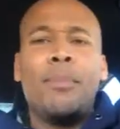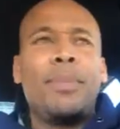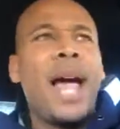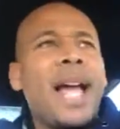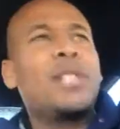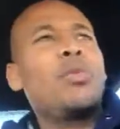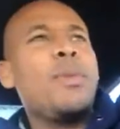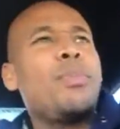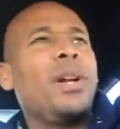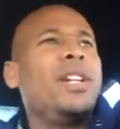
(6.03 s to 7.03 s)
Blacks,
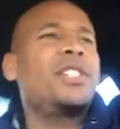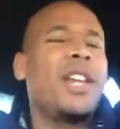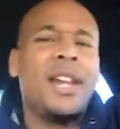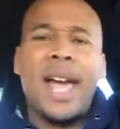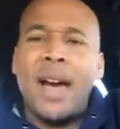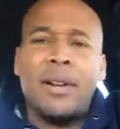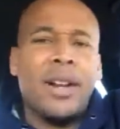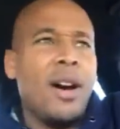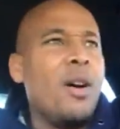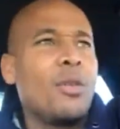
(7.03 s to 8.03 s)
we pull each other down
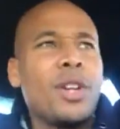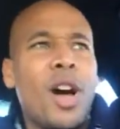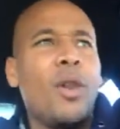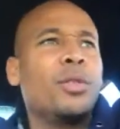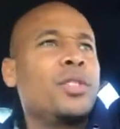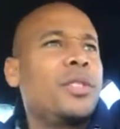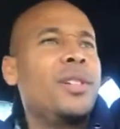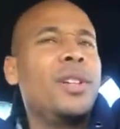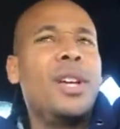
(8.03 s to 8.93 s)
at all costs.